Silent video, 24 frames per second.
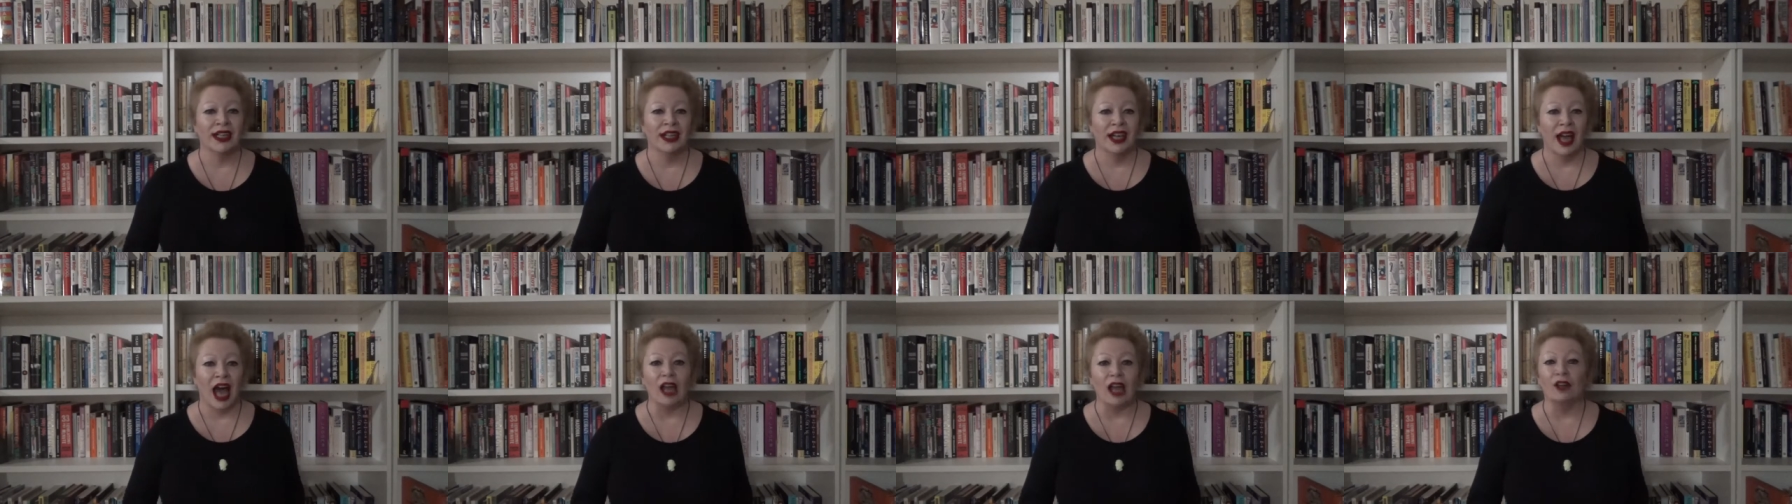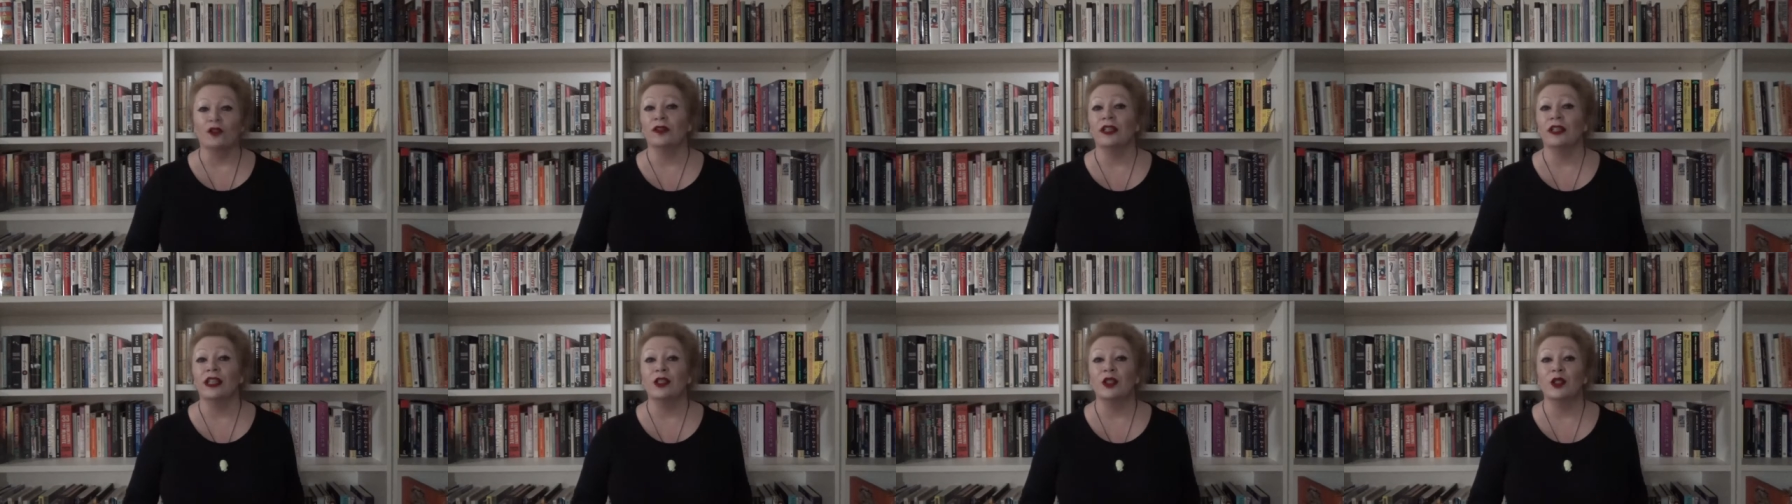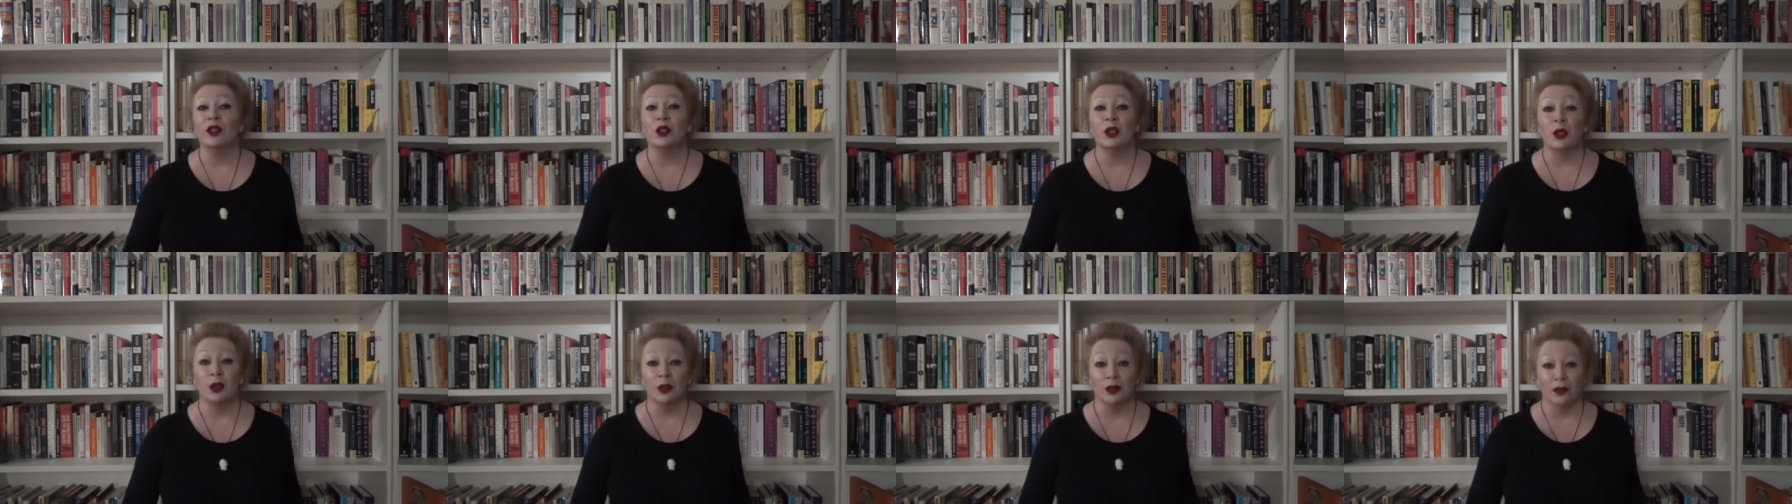at
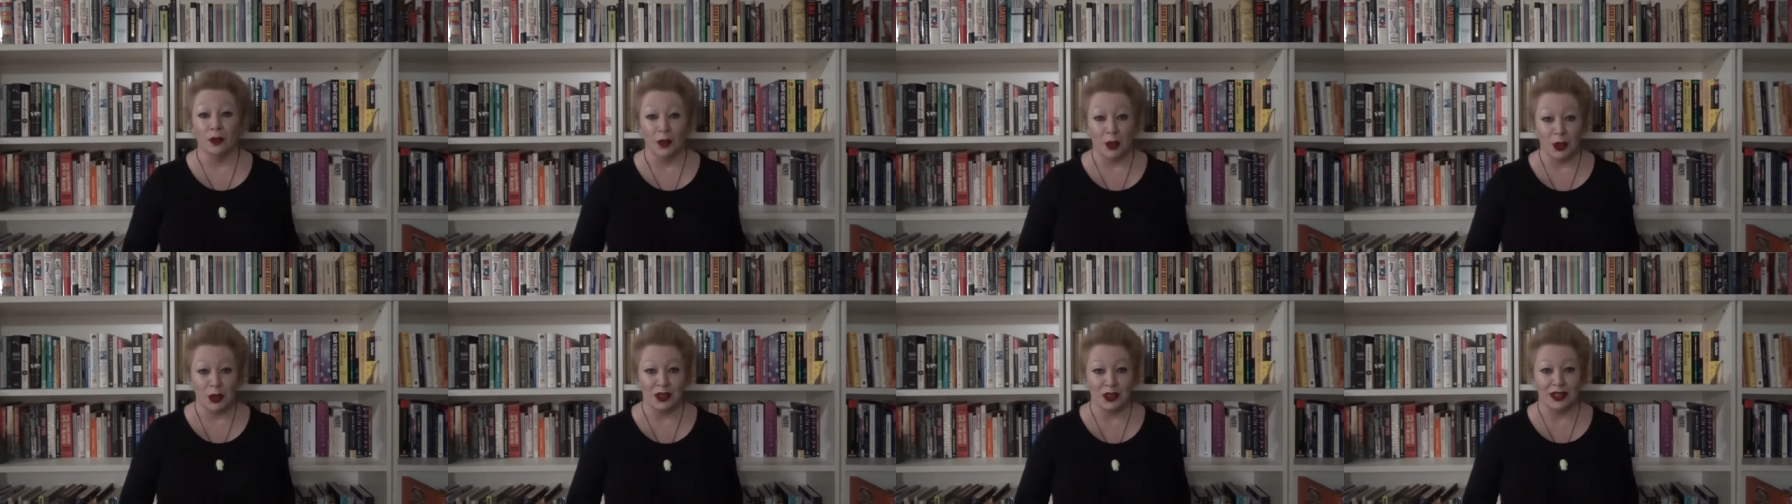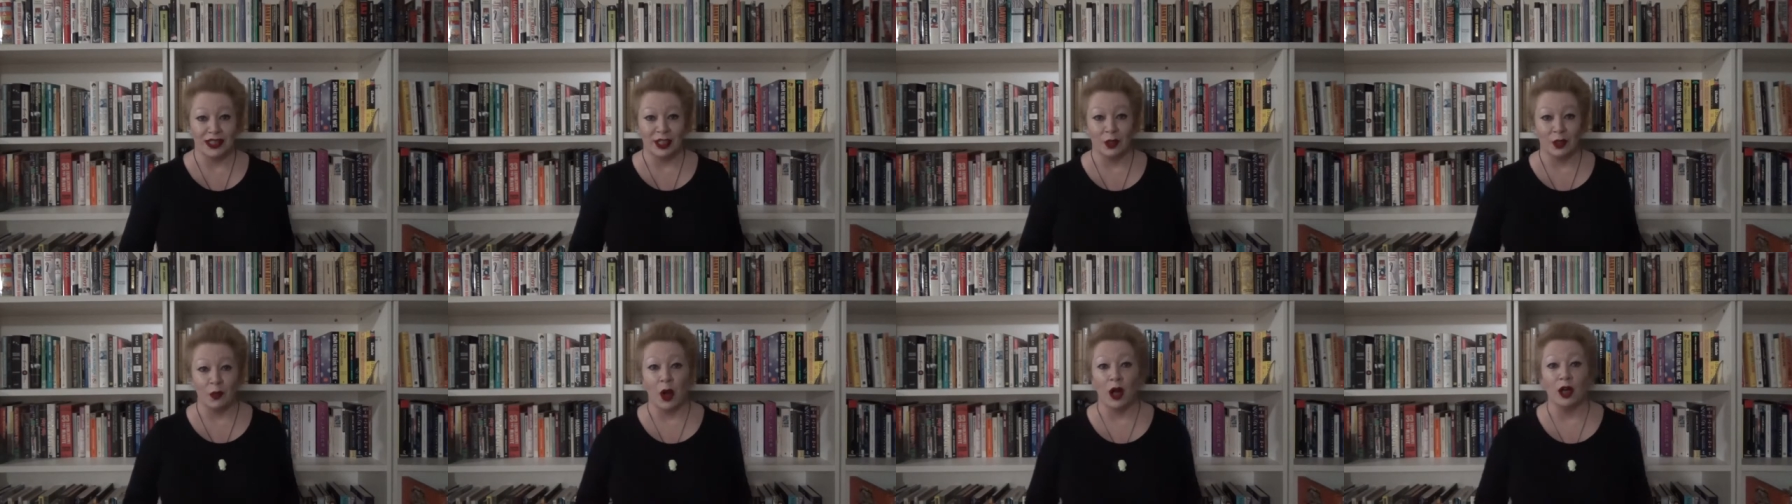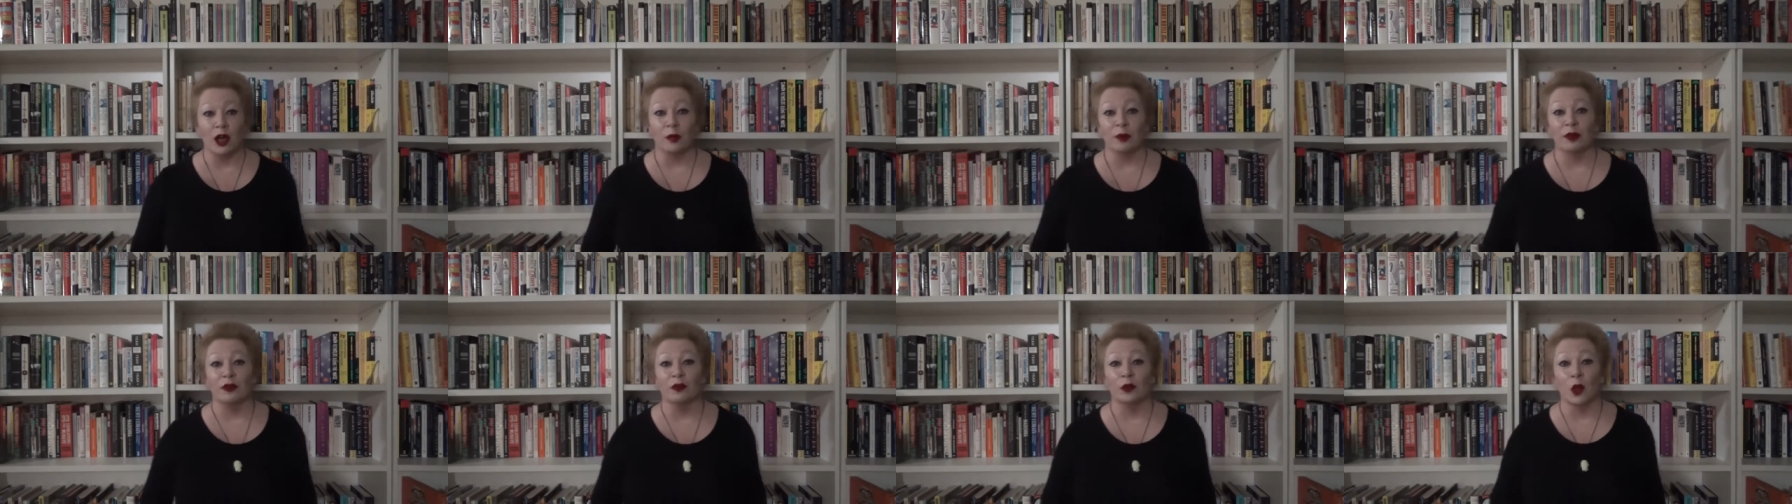Flinders University, and
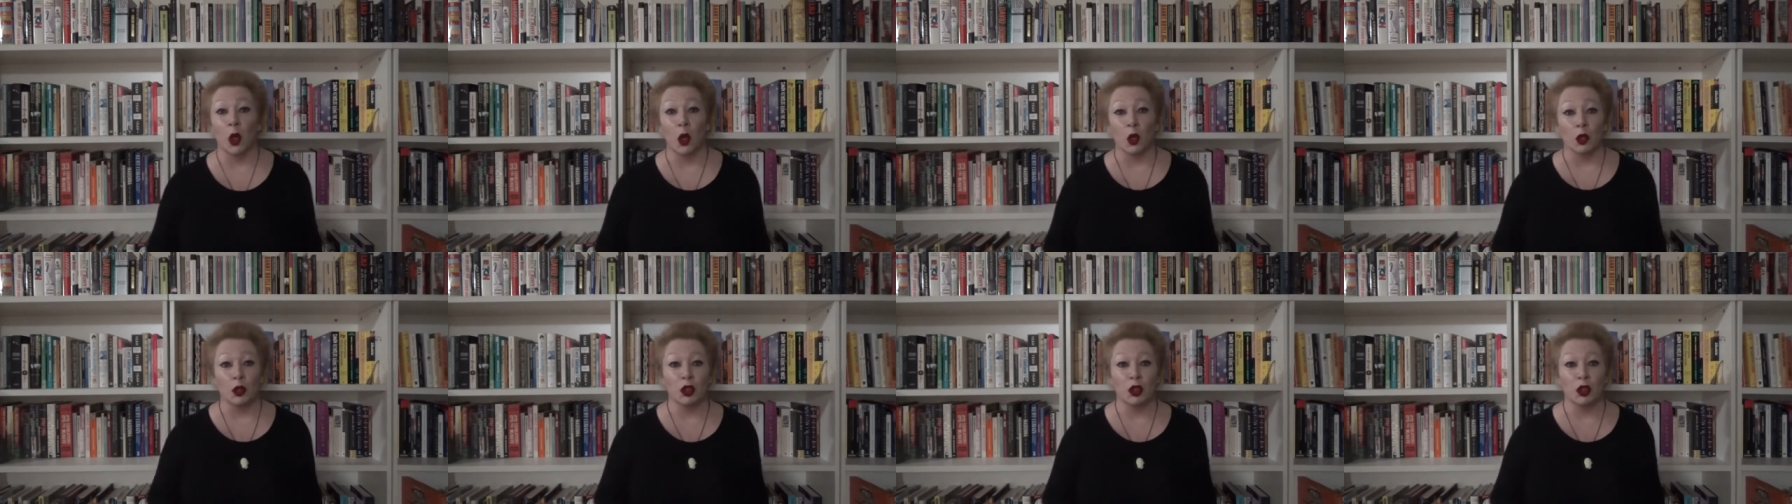welcome to vlog